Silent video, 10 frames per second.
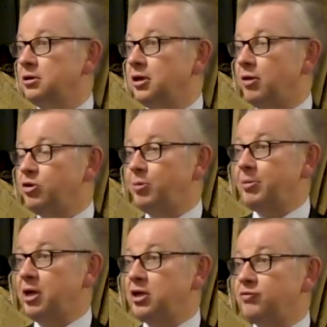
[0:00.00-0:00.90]
And with the
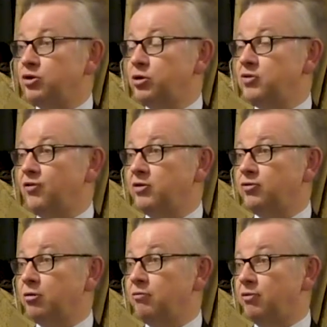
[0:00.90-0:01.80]
publication of the
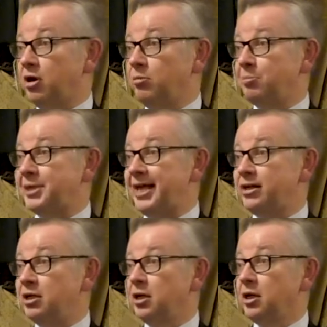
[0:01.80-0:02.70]
25-year Environment
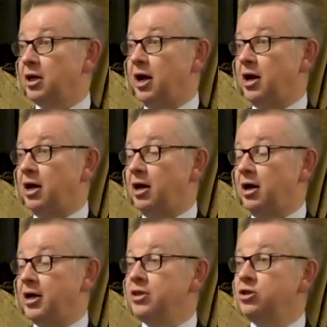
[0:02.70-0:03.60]
Plan
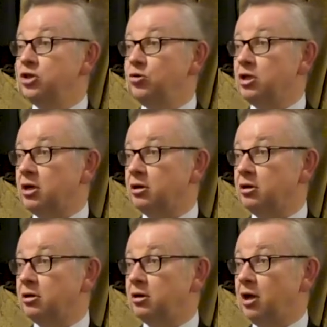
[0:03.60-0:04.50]
in the new year,
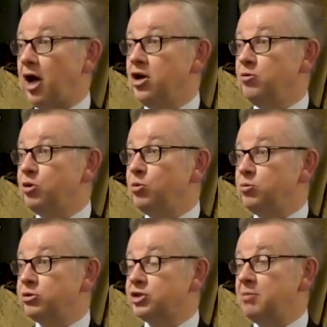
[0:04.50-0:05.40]
I hope that we
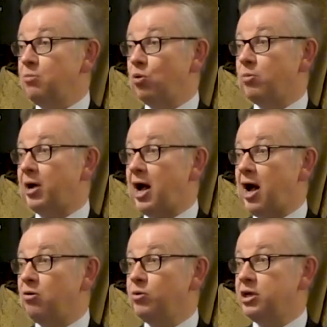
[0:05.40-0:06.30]
will say more about
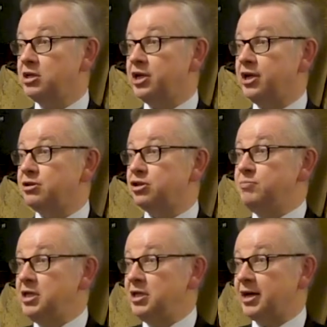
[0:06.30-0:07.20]
how we intend to
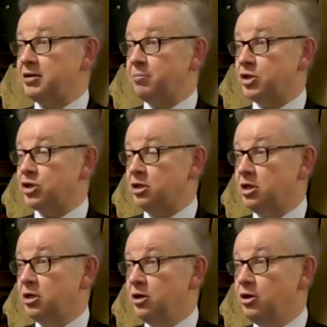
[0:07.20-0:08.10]
meet that ambition.
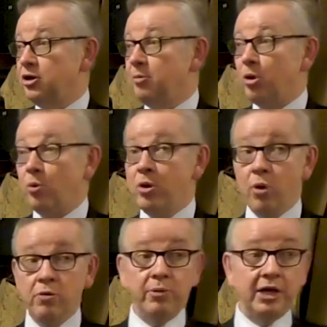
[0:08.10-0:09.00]
But we
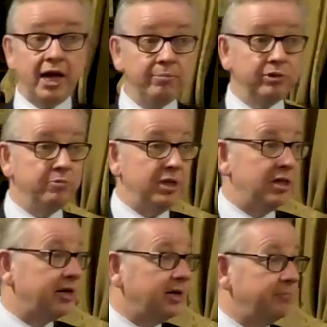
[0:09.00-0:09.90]
won't be able to meet
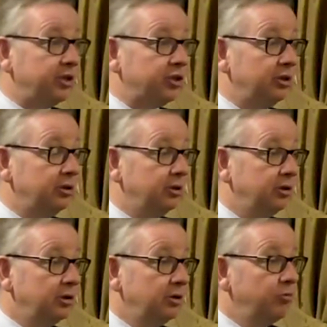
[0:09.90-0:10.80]
that ambition,
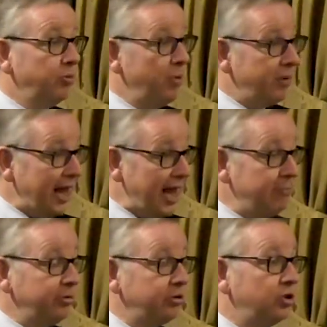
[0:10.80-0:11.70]
we won't be
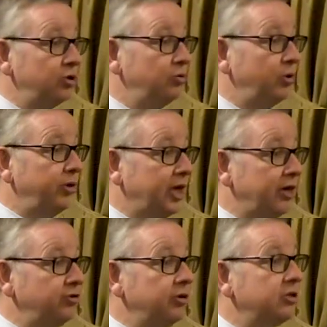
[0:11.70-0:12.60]
able to do what the
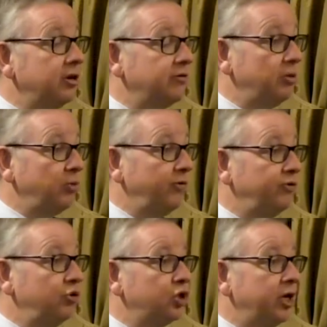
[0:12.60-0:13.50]
country deserves and what
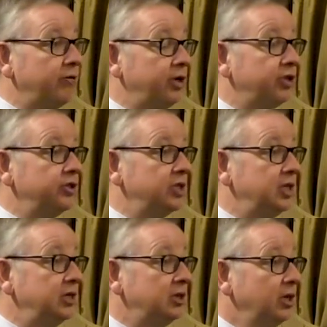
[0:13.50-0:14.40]
future generations
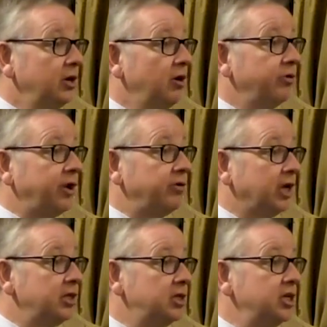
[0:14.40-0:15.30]
need without the
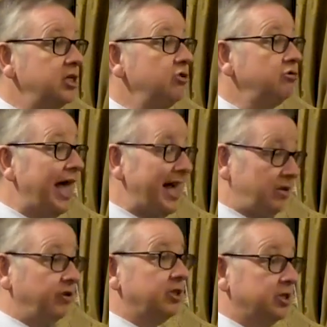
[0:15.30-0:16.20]
continued
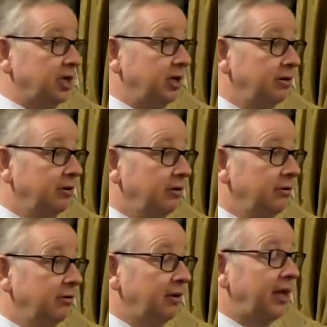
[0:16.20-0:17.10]
advocacy,
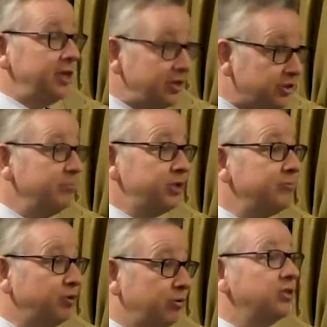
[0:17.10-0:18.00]
and yes,
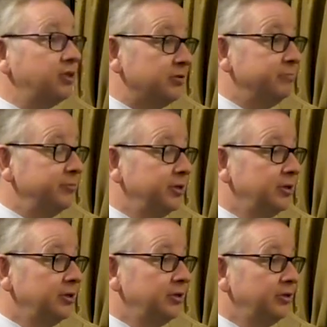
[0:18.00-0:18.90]
sometimes criticism,
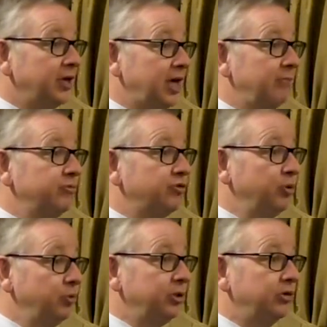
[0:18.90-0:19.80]
that comes from
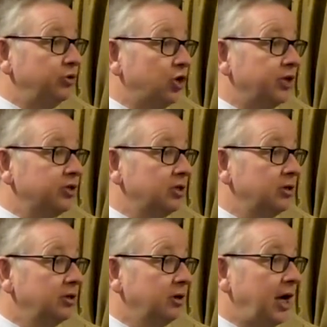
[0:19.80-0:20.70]
the Woodland Trust
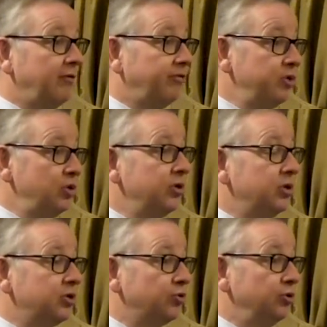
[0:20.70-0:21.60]
and from you in
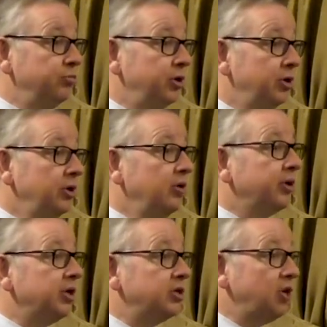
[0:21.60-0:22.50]
this room,
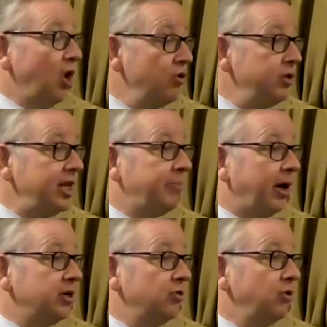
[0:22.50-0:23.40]
because it's only
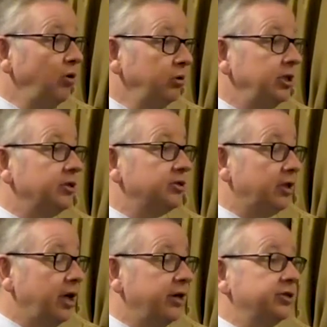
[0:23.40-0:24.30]
by you holding us to
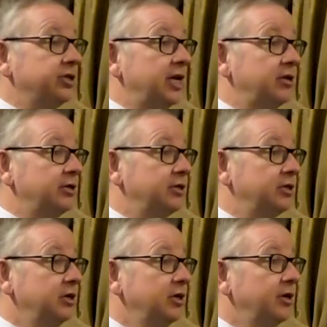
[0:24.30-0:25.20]
the highest
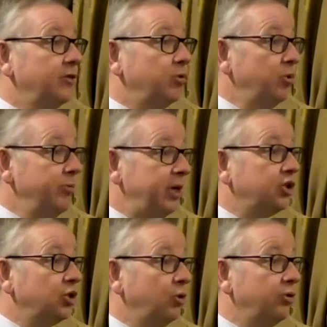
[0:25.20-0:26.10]
standards that we will make
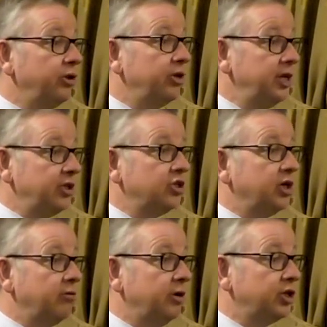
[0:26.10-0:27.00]
sure that the next
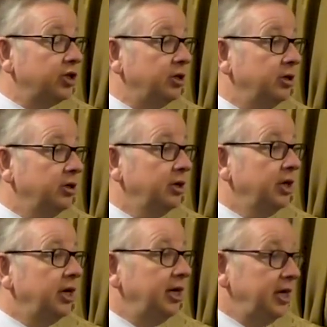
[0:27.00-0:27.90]
generation
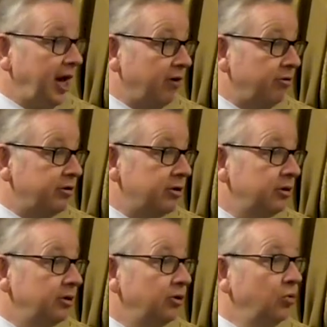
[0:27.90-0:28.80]
inherit
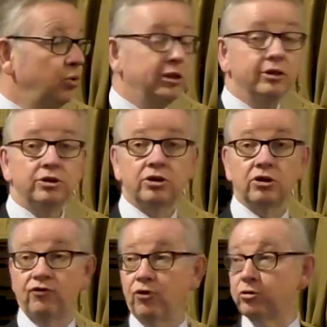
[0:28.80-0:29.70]
the woodlands,
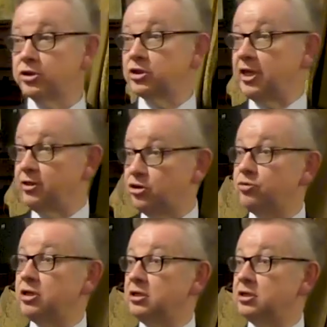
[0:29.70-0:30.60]
the forests and the
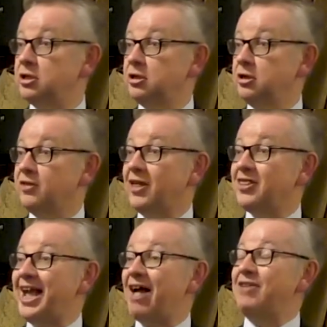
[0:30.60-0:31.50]
trees that
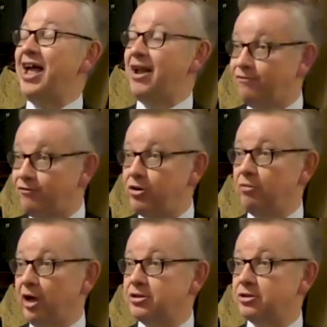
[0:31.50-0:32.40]
they have every
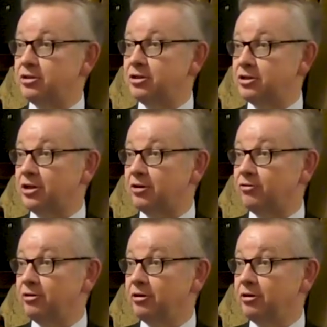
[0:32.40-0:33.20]
right to deserve.